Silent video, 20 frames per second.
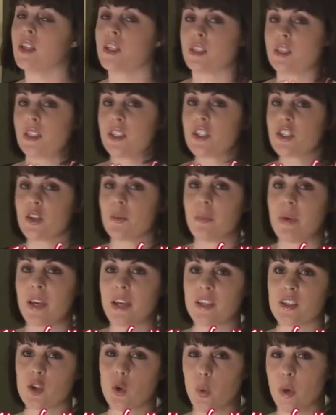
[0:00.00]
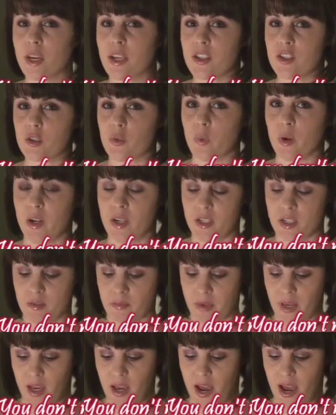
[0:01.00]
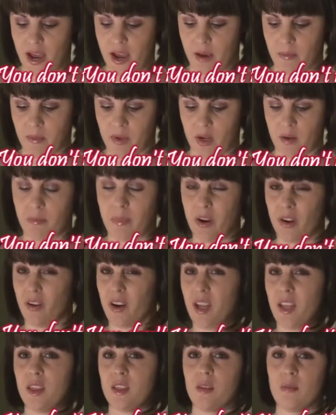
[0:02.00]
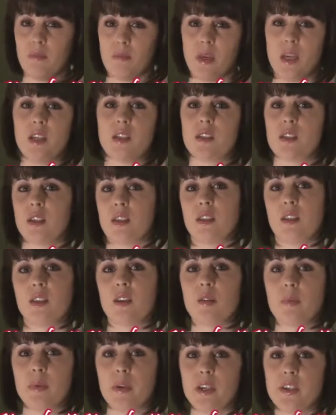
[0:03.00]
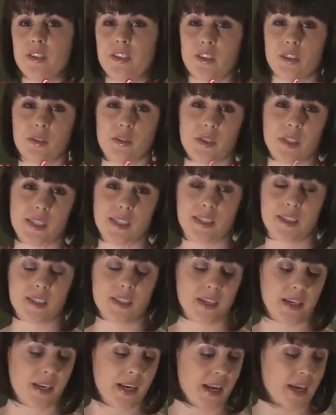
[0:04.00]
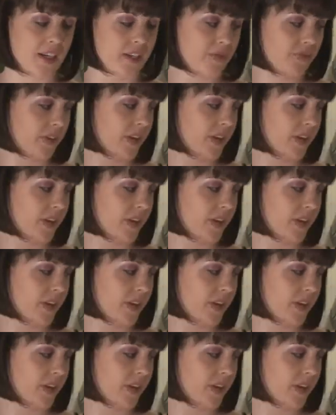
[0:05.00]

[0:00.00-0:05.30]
This dish can be as quick as you want it to be. I'm going to marinate the meat a little bit just so it gets like nice